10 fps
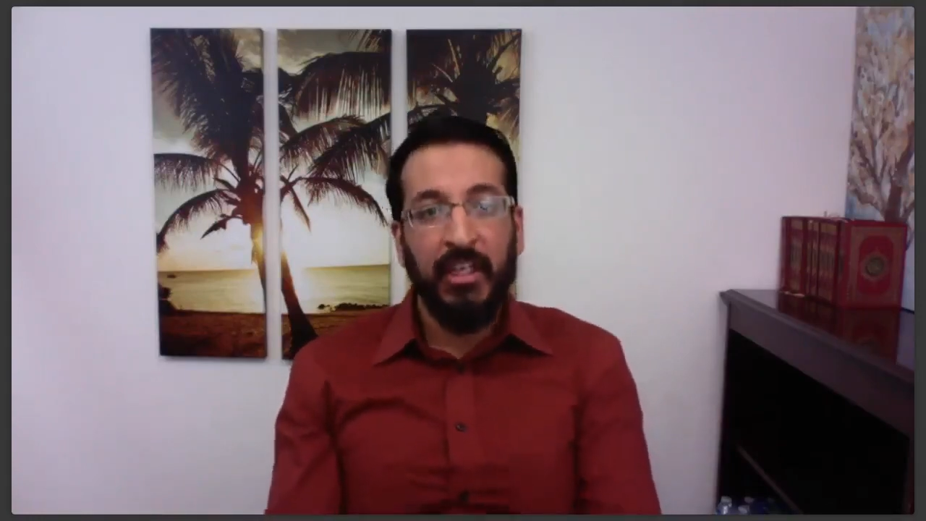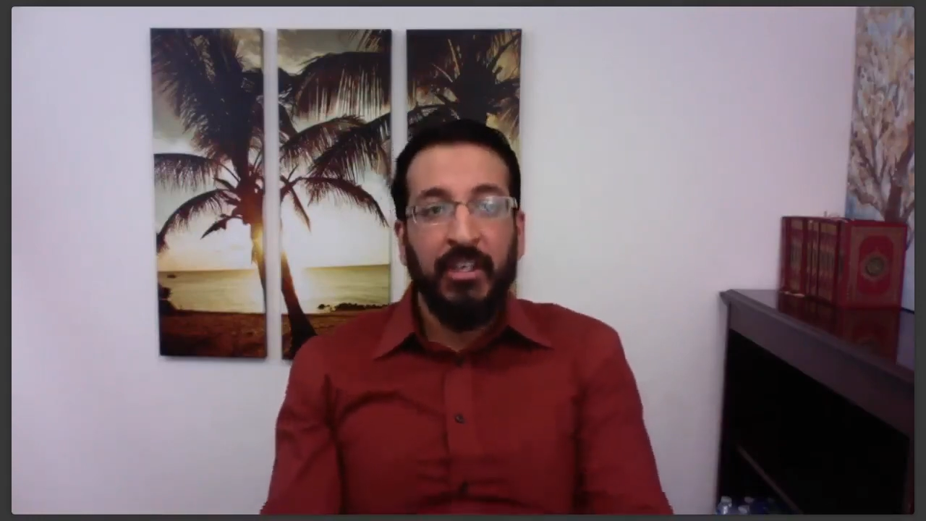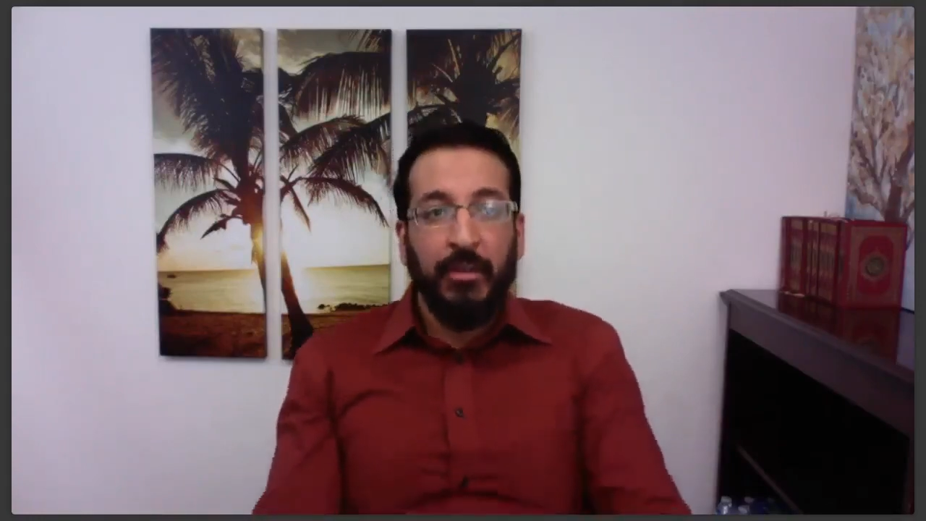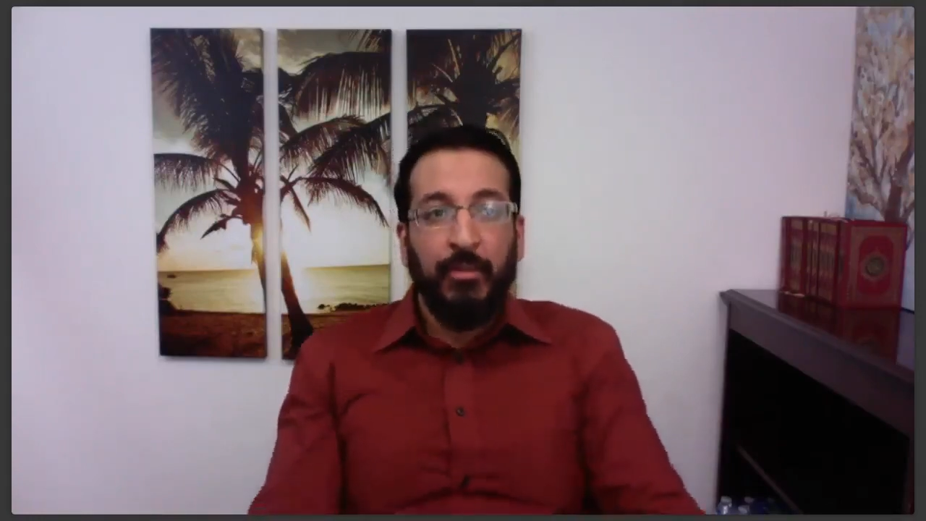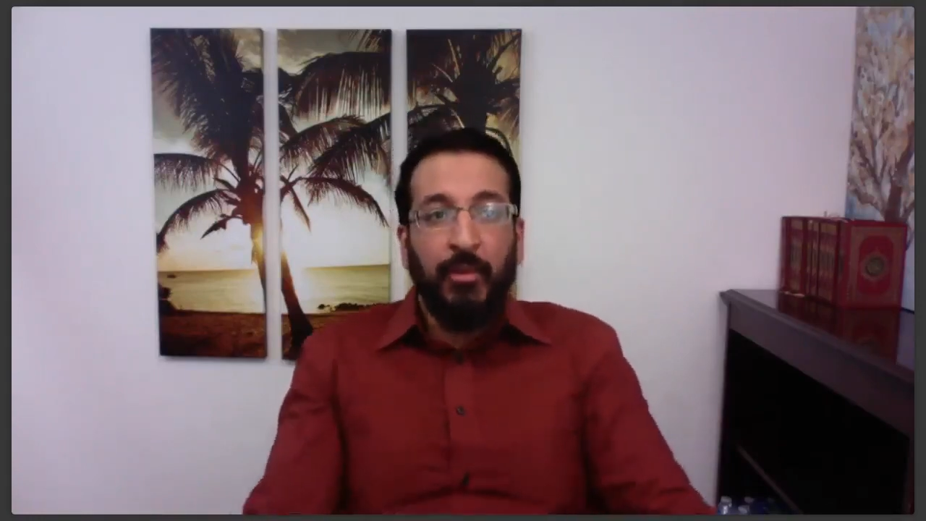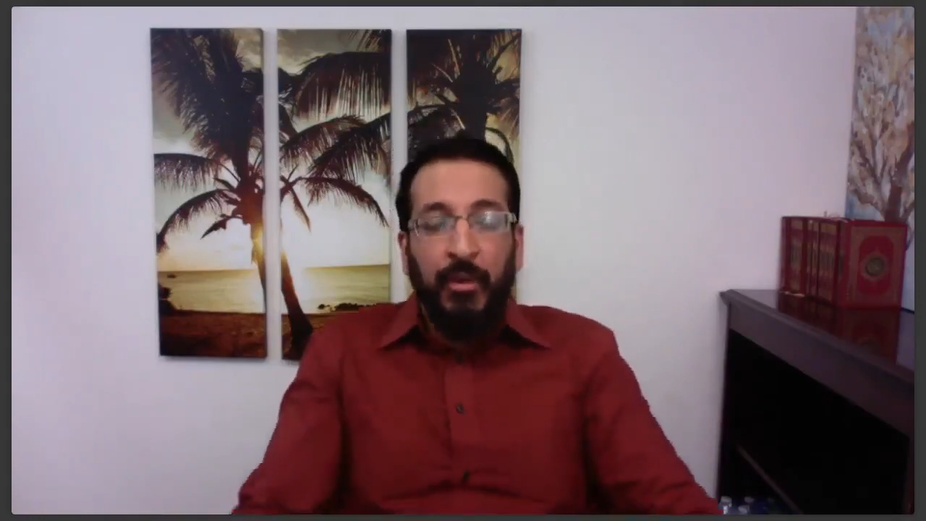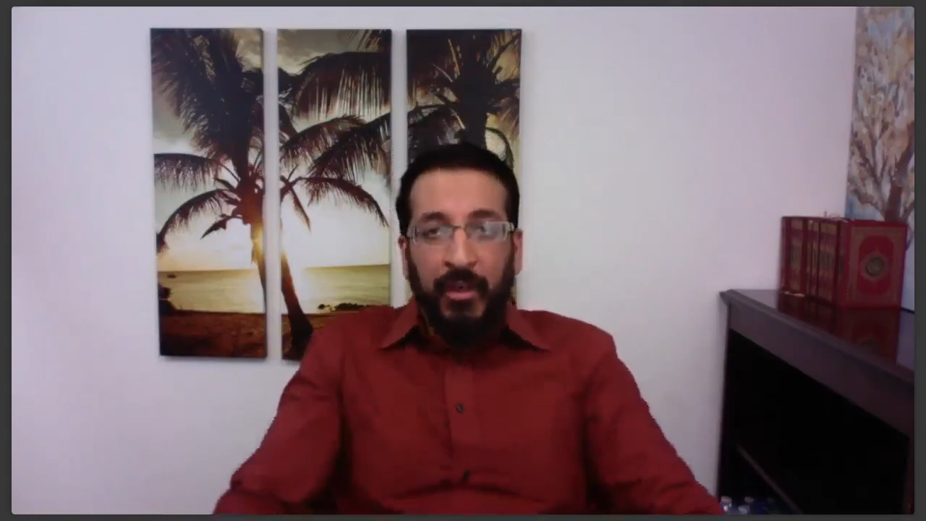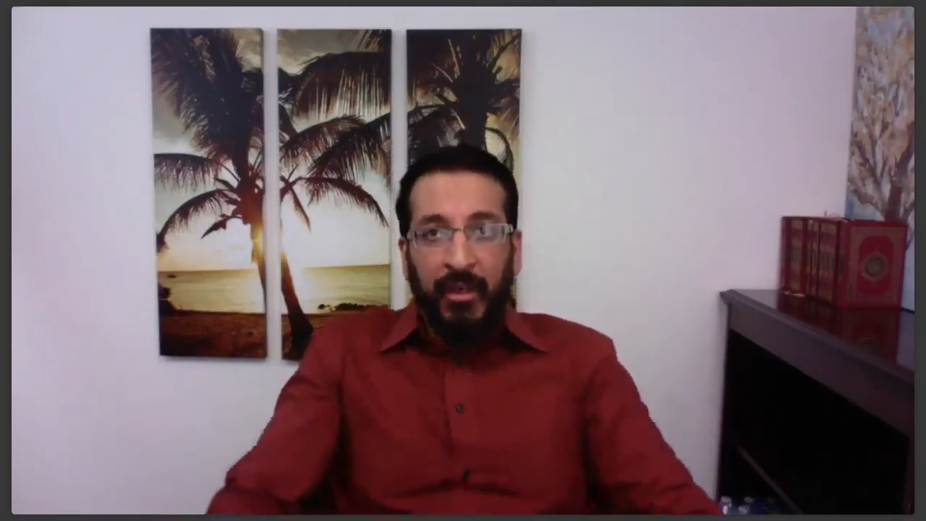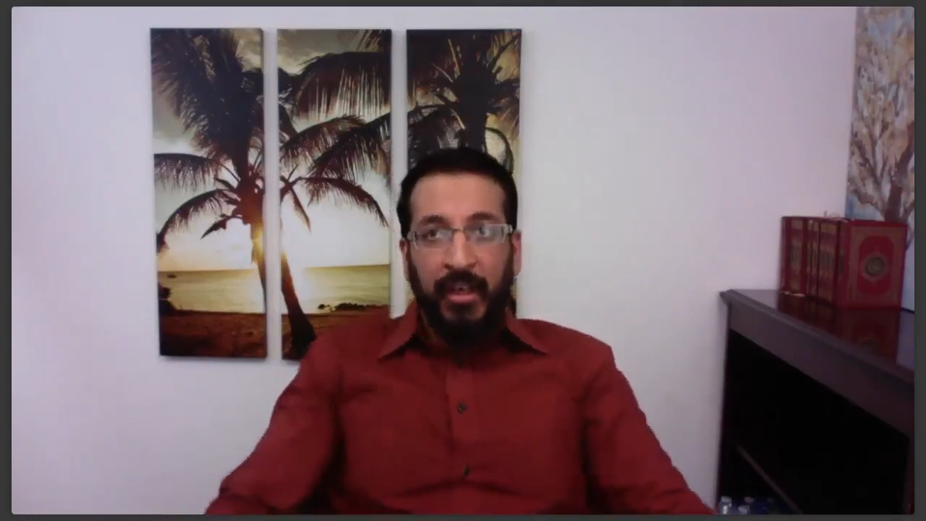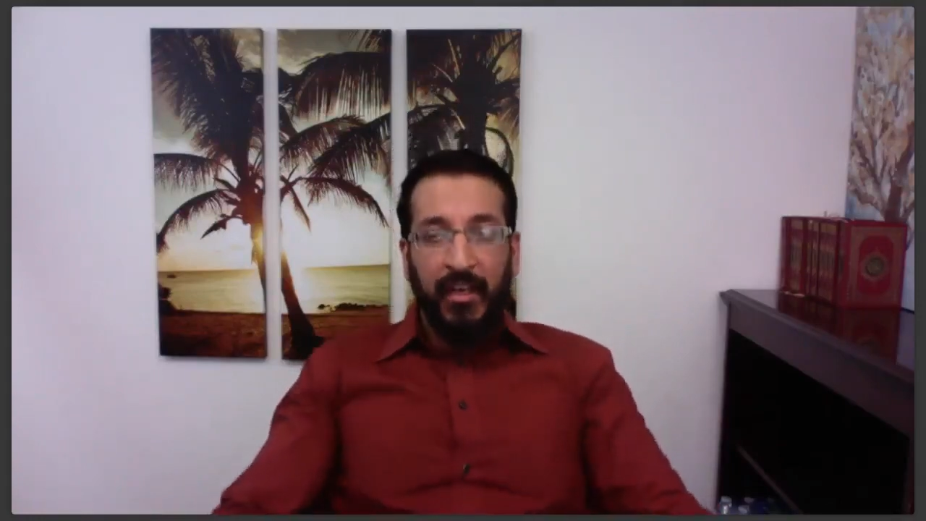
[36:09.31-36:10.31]
to a point where
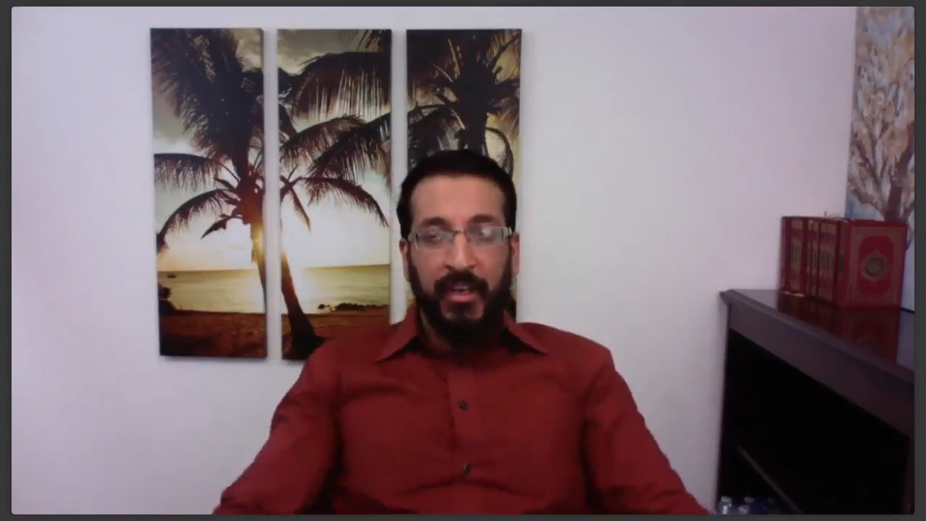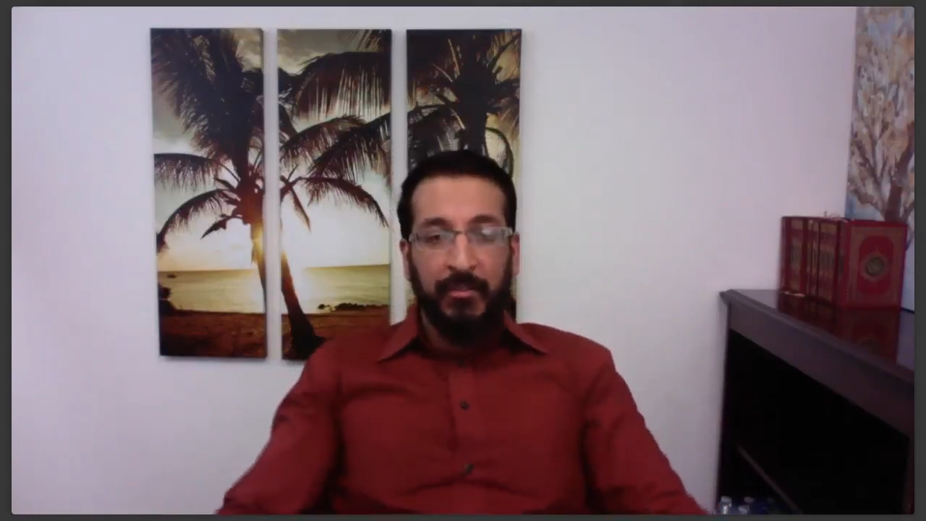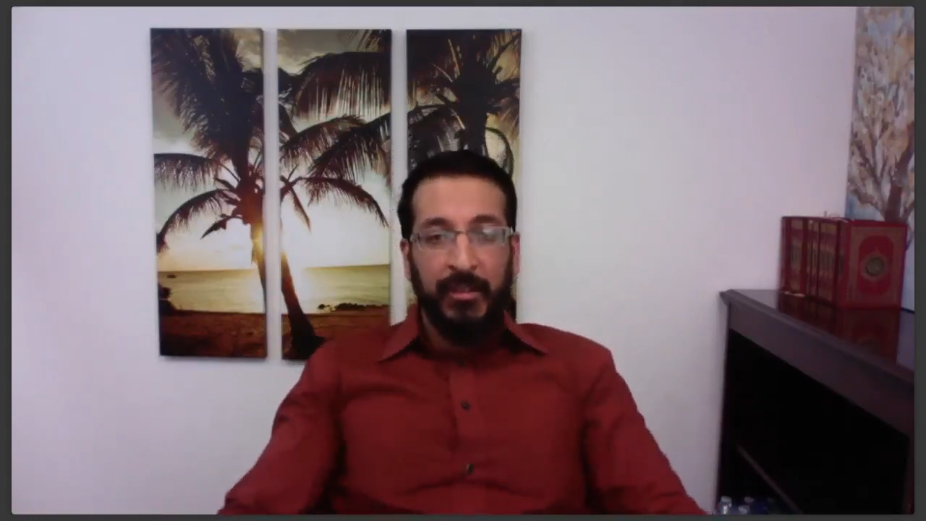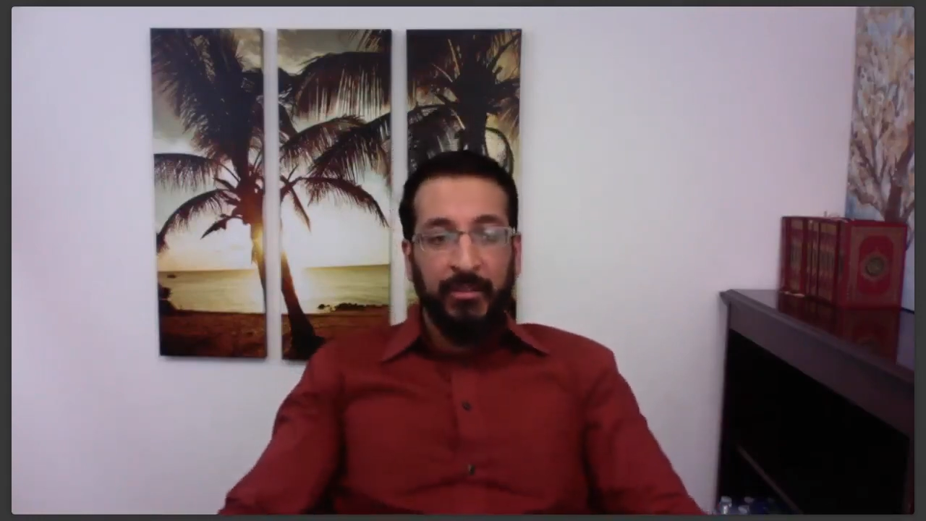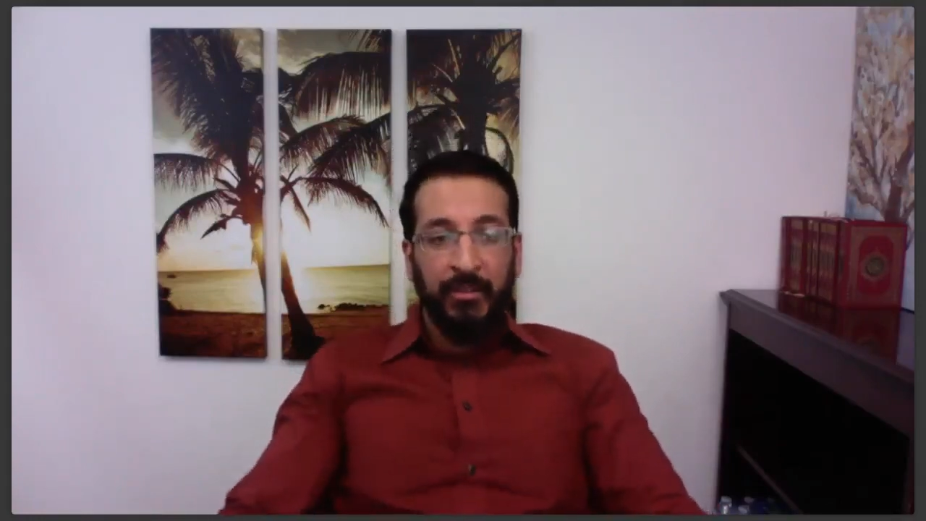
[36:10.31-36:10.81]
a lot of people